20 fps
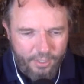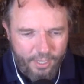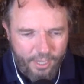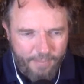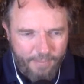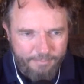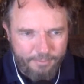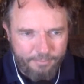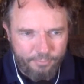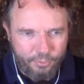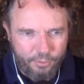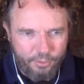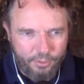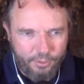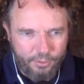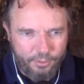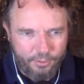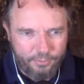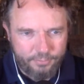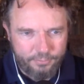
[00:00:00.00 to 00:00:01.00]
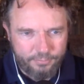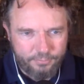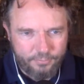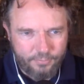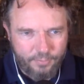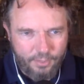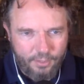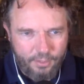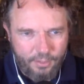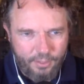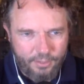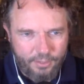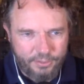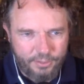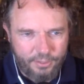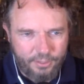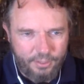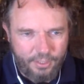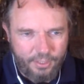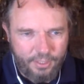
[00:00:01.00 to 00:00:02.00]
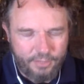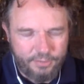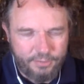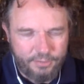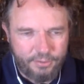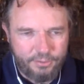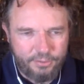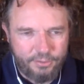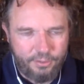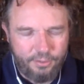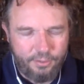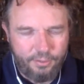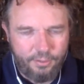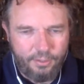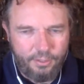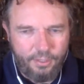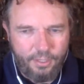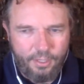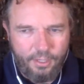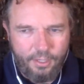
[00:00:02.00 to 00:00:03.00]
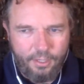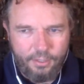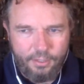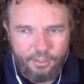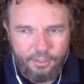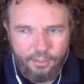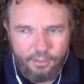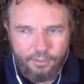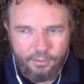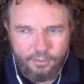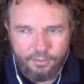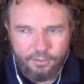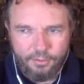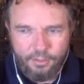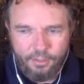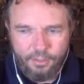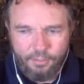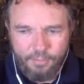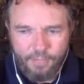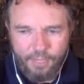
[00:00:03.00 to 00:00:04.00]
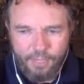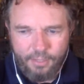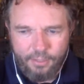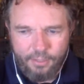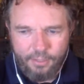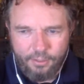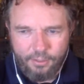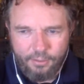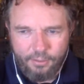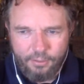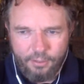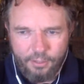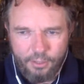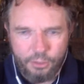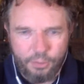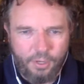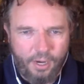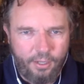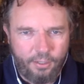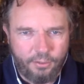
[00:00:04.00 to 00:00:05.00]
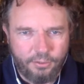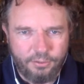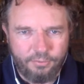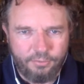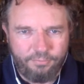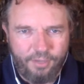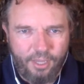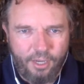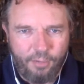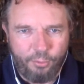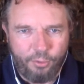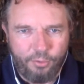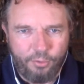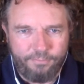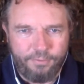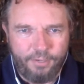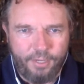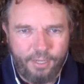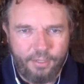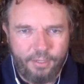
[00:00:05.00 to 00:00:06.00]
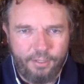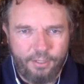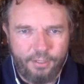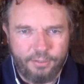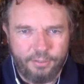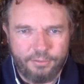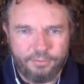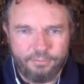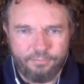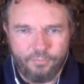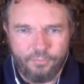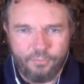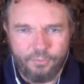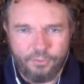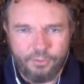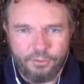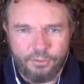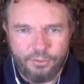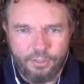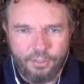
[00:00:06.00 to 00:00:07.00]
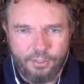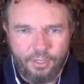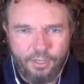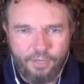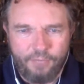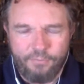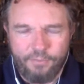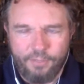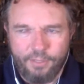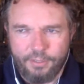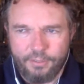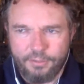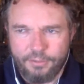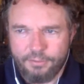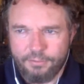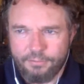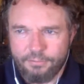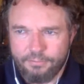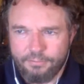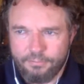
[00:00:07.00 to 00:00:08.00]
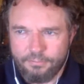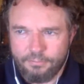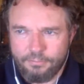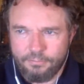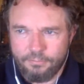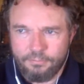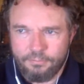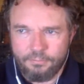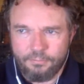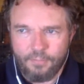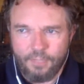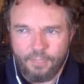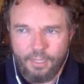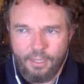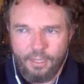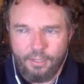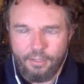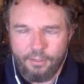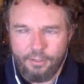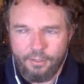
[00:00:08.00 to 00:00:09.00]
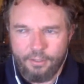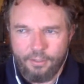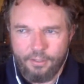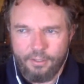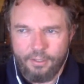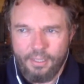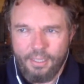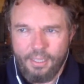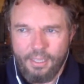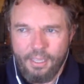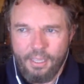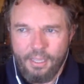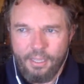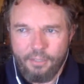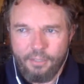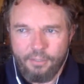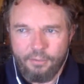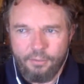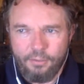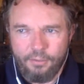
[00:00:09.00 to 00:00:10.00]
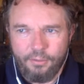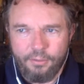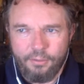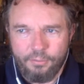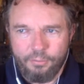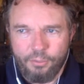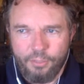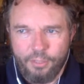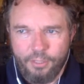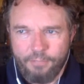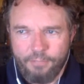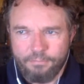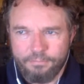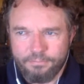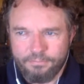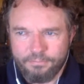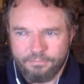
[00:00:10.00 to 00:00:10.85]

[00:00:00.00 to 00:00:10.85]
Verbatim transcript: Knappenberger uh, at Sundance this year, and he's he made the the Trials of Gabriel Fernandez, which is on Netflix, and uh, is a pretty